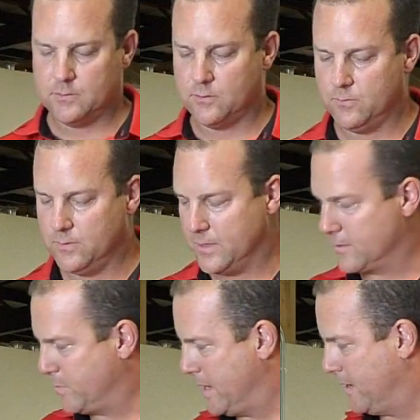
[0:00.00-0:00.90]
into the
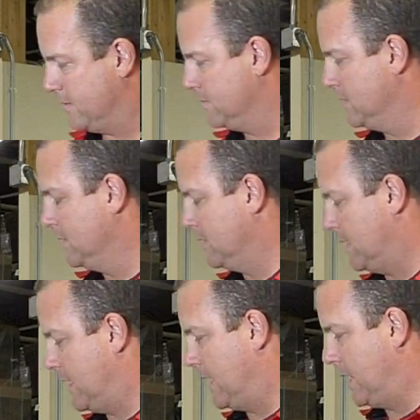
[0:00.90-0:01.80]
other pail,
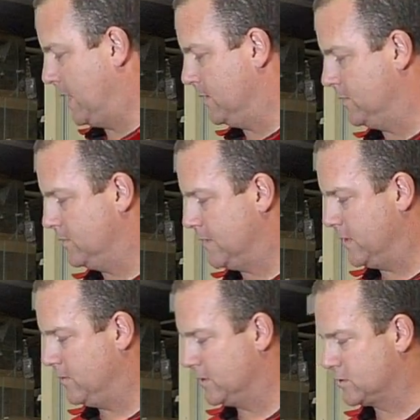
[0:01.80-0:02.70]
and
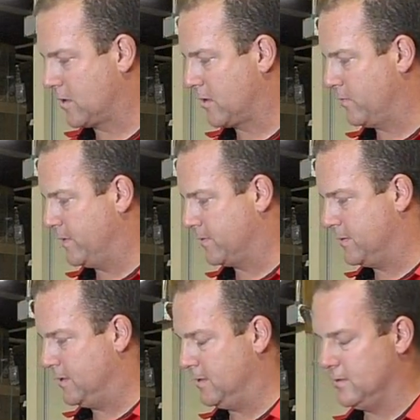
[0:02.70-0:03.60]
then you can start with
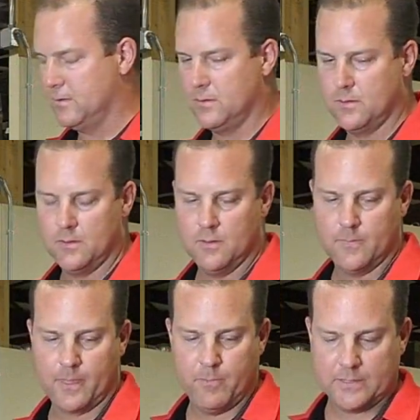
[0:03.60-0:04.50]
the
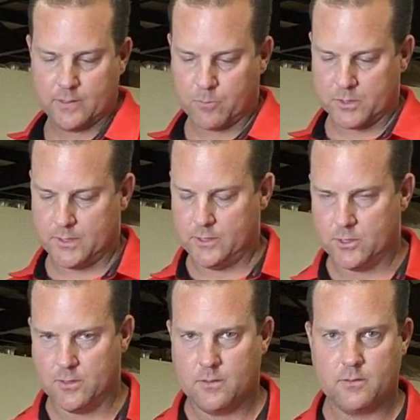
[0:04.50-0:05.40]
mixing
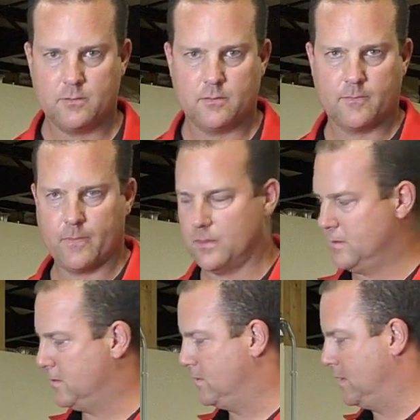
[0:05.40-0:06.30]
procedure
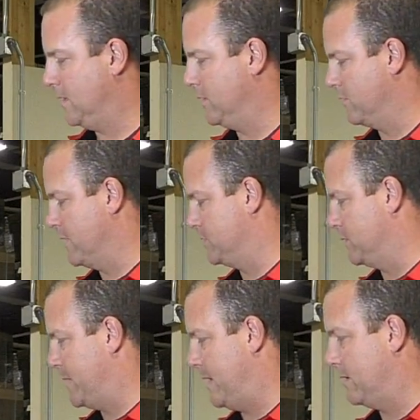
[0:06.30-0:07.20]
in your
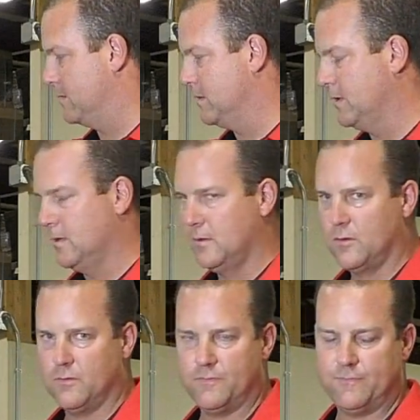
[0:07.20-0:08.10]
original pail.
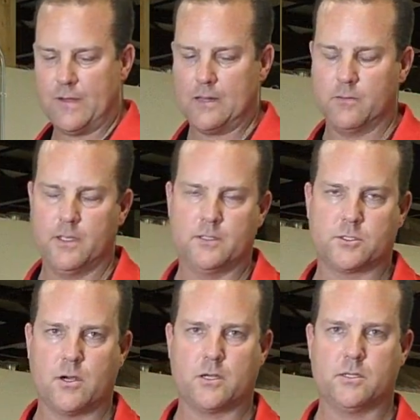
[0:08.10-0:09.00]
Follow the
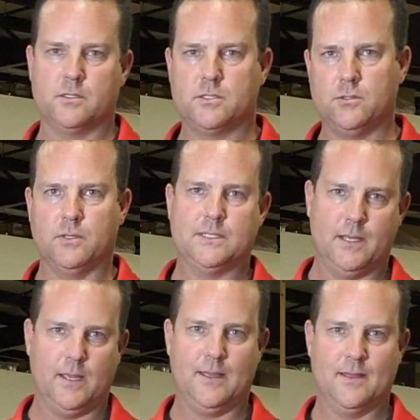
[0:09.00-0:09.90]
instructions to a
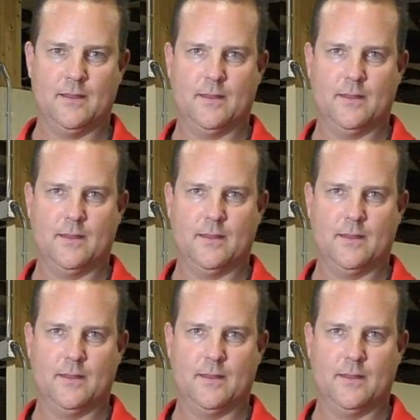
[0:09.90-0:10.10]
T.